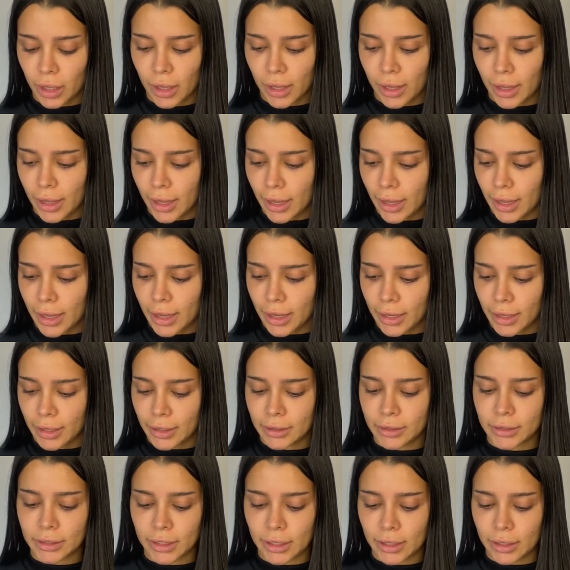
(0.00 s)

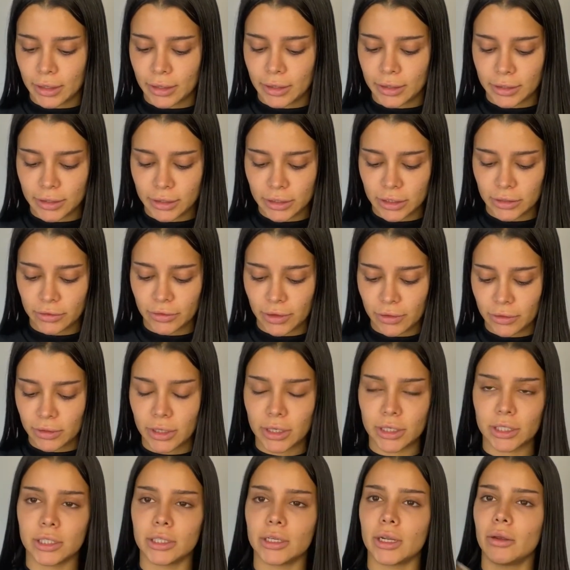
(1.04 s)
And this
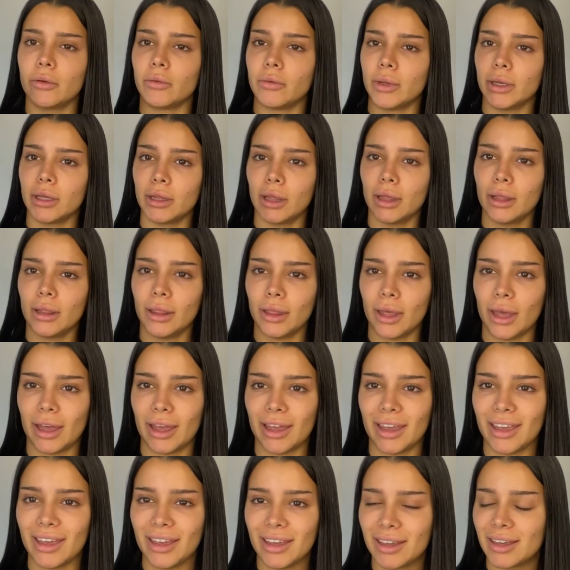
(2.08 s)
foundation I really
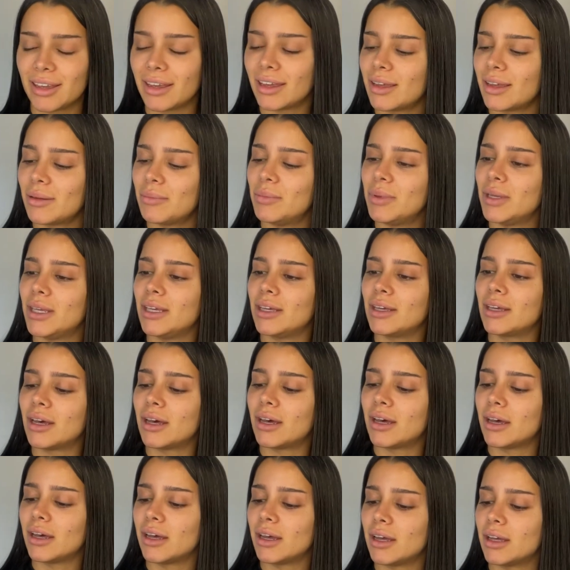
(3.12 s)
like
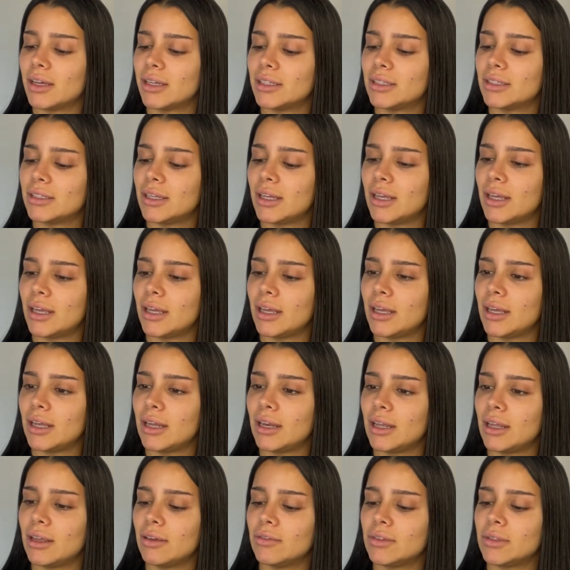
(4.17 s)
because it
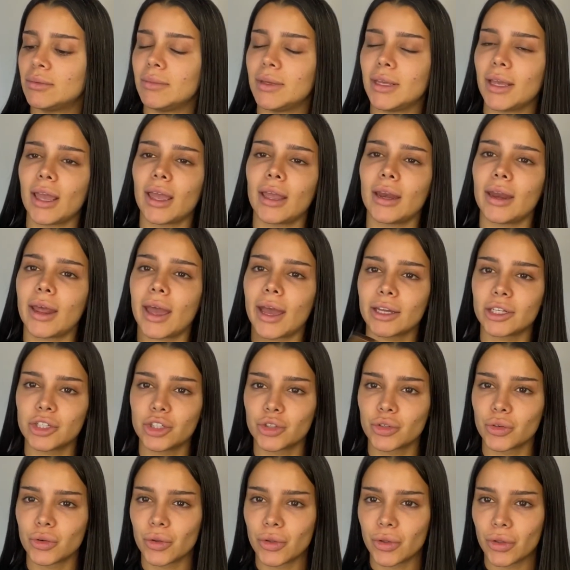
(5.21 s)
gives me a
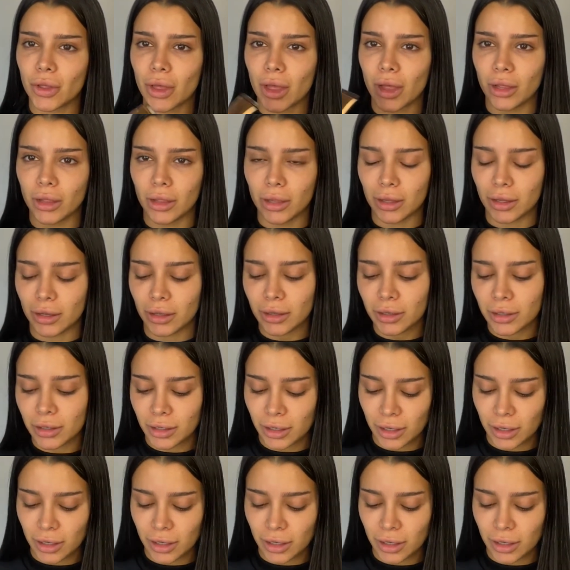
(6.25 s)
natural look,